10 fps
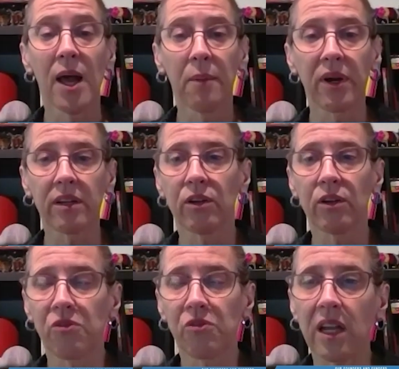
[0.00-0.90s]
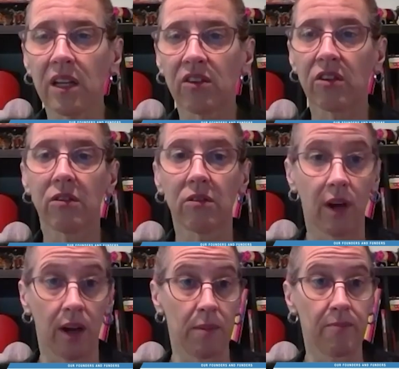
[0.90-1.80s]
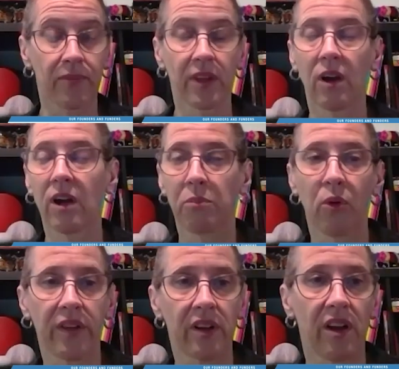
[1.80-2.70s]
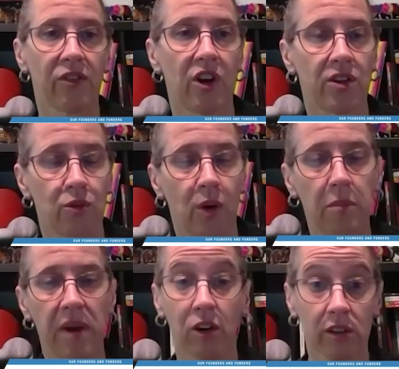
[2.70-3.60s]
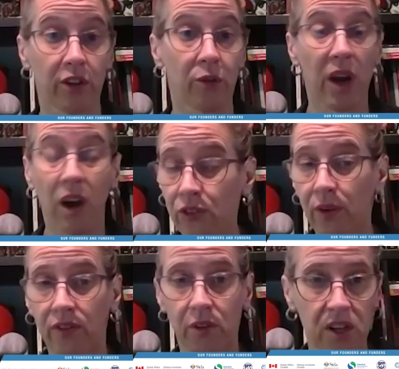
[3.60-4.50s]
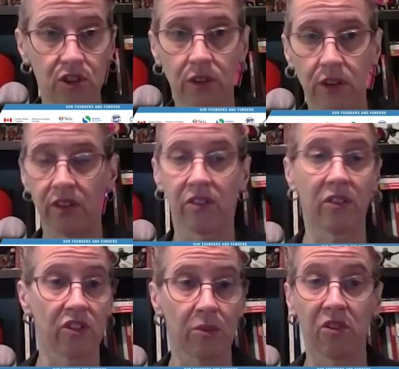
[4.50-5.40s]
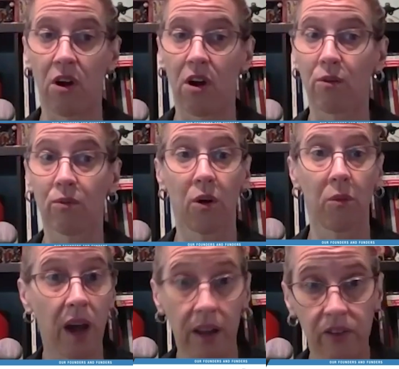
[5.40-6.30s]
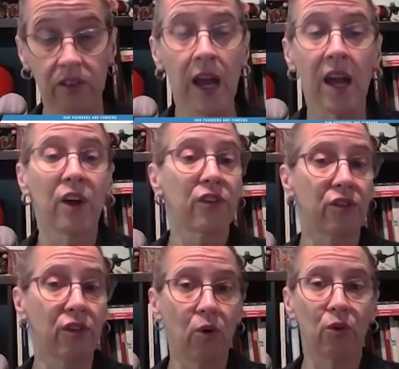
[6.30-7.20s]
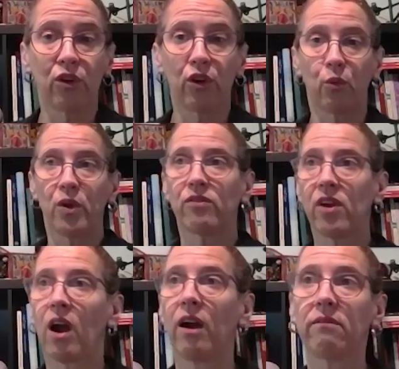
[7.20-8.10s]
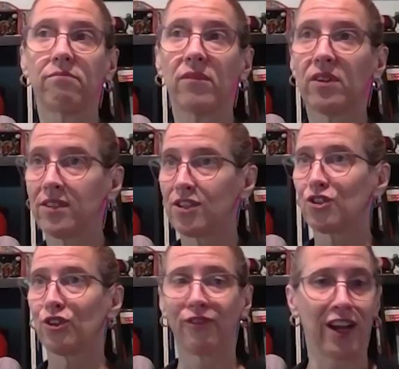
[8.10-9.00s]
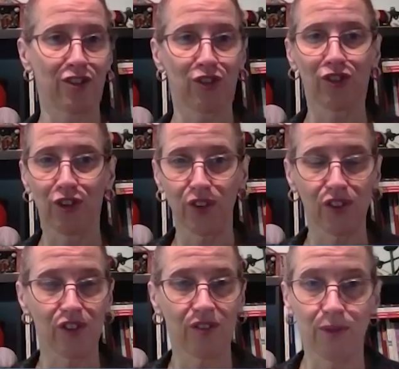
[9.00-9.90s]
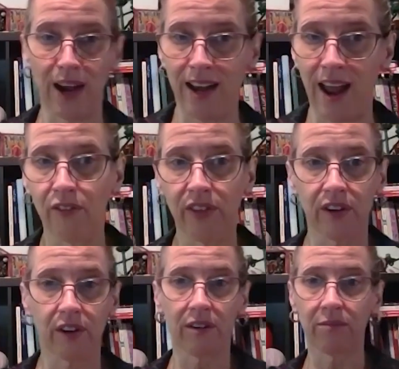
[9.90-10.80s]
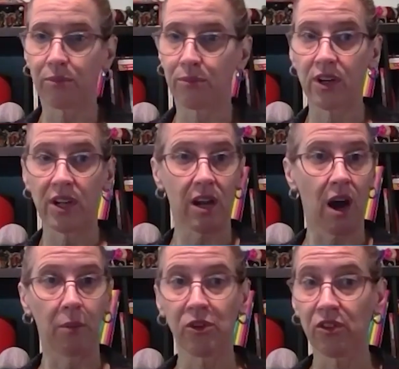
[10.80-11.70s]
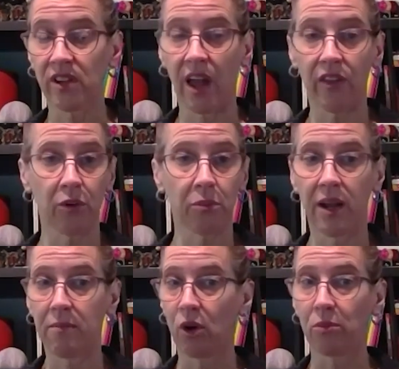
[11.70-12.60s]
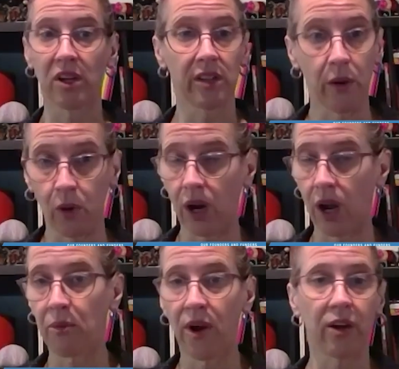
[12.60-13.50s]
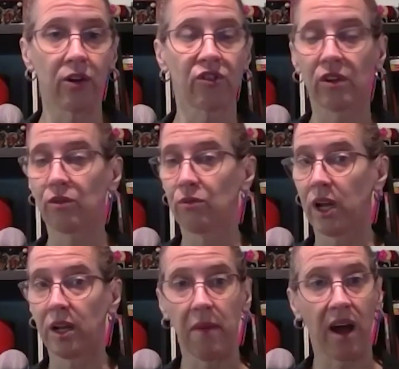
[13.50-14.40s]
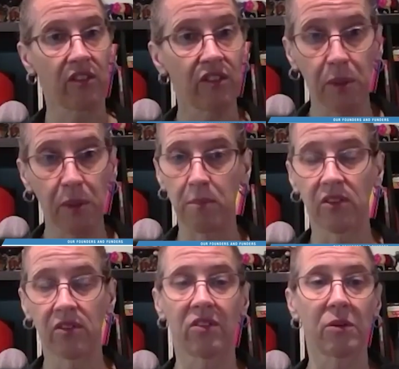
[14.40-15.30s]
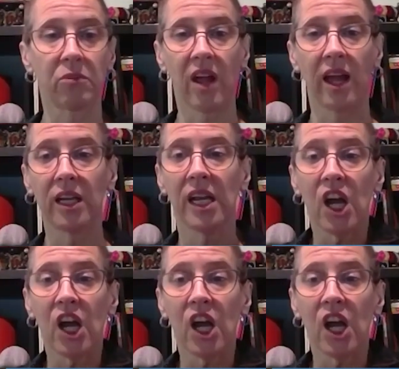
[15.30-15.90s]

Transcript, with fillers: But you know, speaking to um, a point that Governor Antoine made earlier, we also have to make sure that these systems are robust. So you know, we've got digital financial services right now that are pretty cobbled together by mobile network operators that are running massive payment systems. And